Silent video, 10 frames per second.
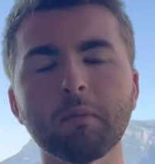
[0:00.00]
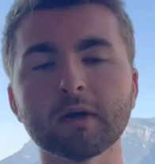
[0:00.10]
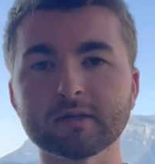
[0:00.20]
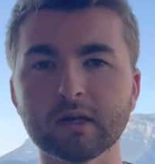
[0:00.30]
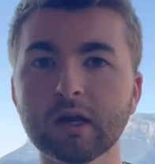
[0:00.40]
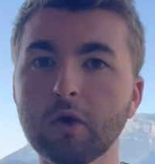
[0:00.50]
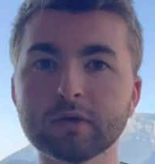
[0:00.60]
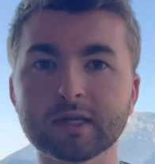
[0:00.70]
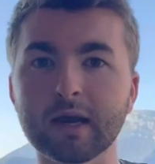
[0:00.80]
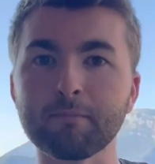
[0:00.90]
because I know
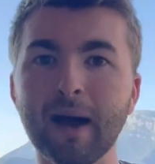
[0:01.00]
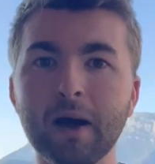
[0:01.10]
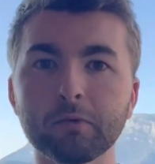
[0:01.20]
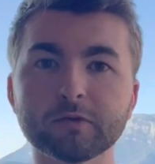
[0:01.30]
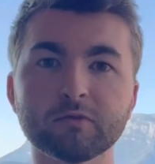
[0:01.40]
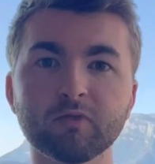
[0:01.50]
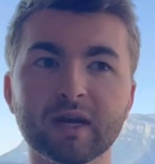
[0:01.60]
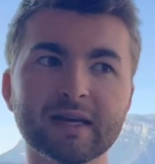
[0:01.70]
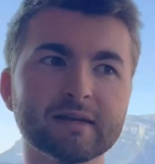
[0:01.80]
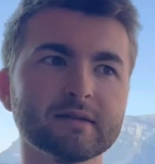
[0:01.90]
it's going to bounce and
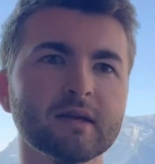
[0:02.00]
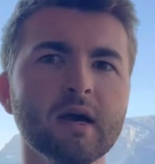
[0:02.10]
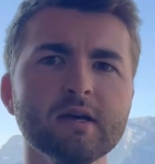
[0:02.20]
release.